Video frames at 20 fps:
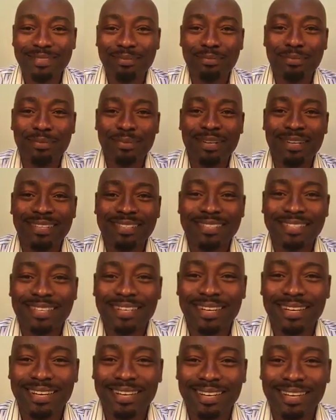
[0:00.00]
Praise
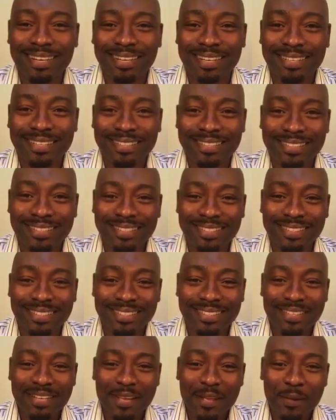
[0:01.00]
God.
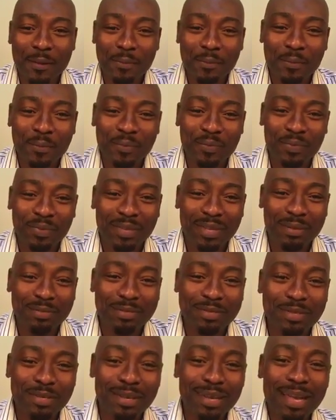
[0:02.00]
I'm
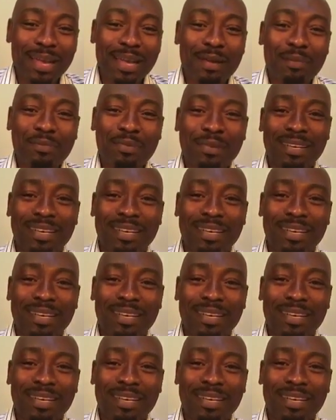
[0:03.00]
so happy,